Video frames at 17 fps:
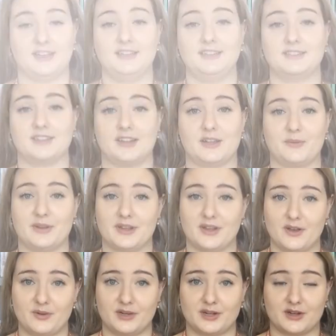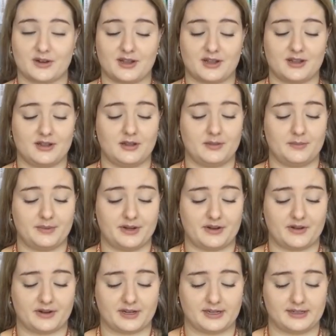Okay, so there we go, we got our
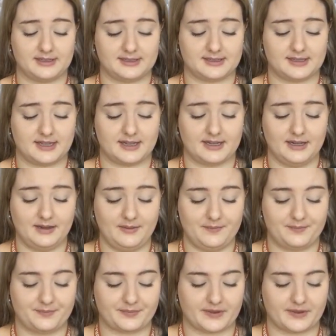binoculars there.